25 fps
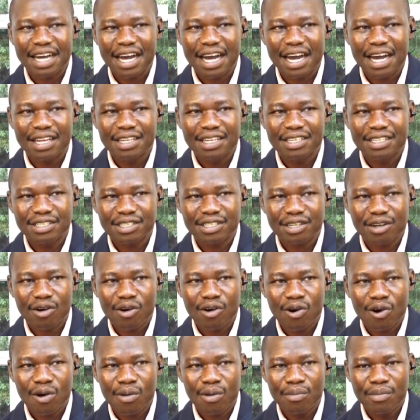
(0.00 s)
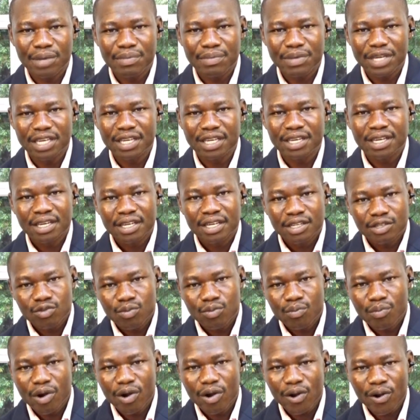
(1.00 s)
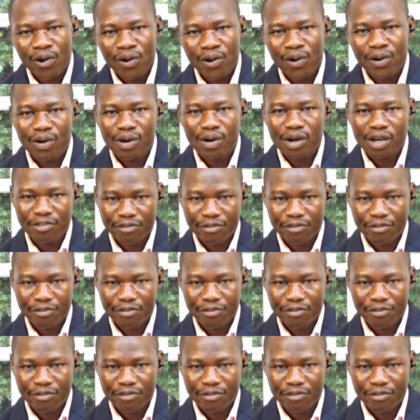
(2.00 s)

and or maybe tomorrow,